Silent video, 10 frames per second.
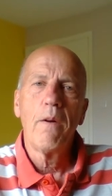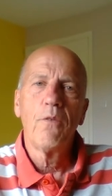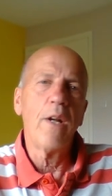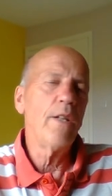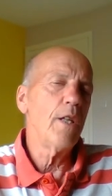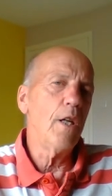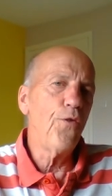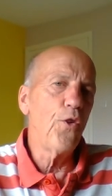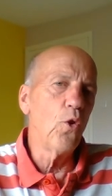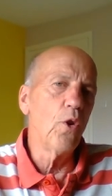Friend,
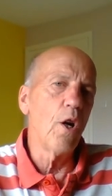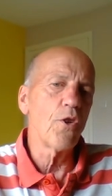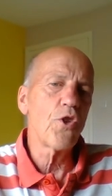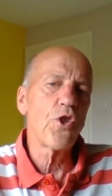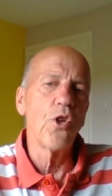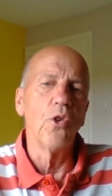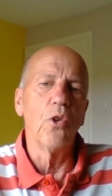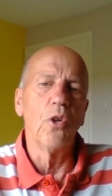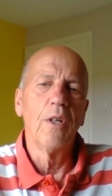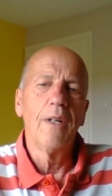if you're not
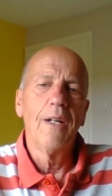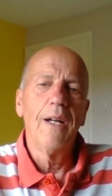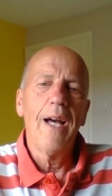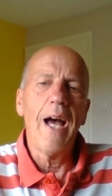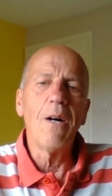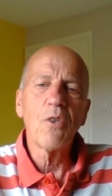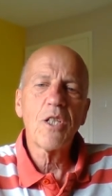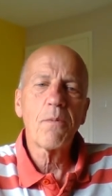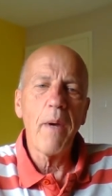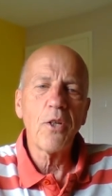sure how
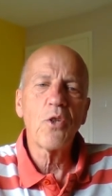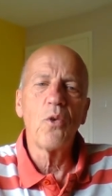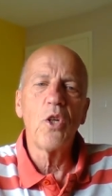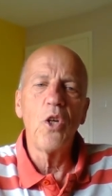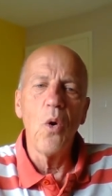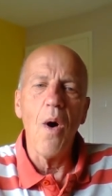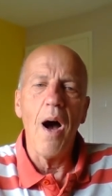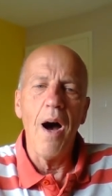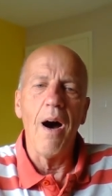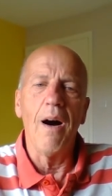special you
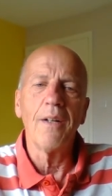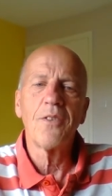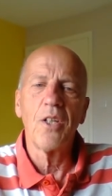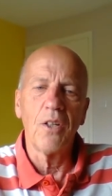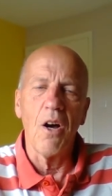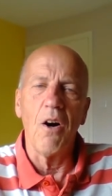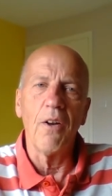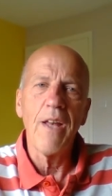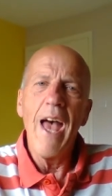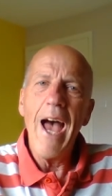are to
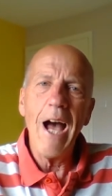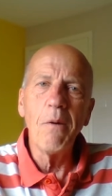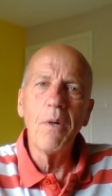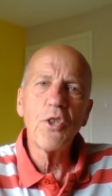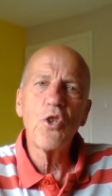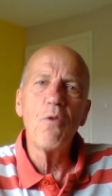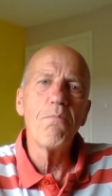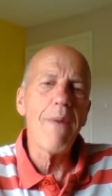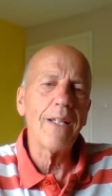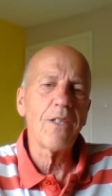God, how much you
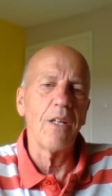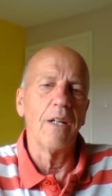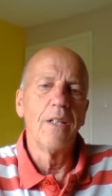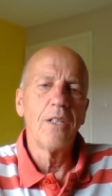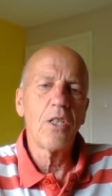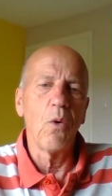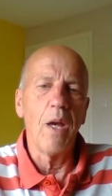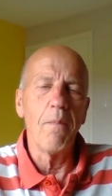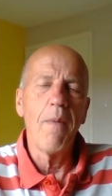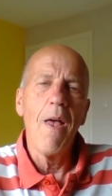matter to
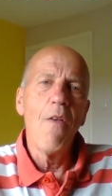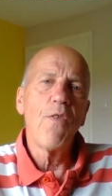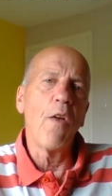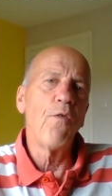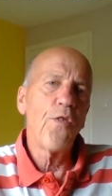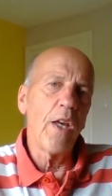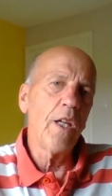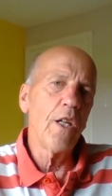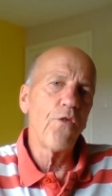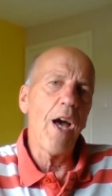Him, then
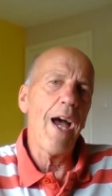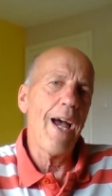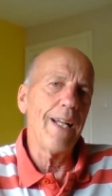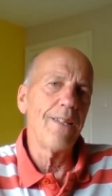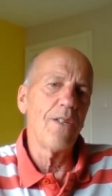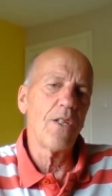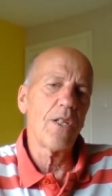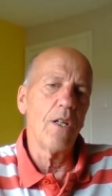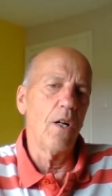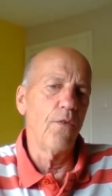think of the
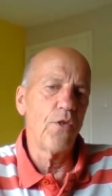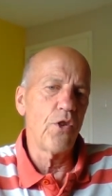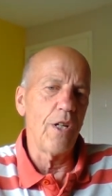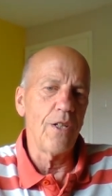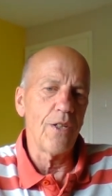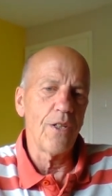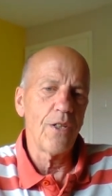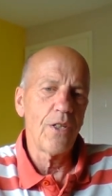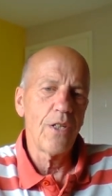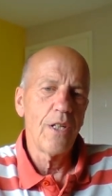hands of
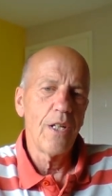Jesus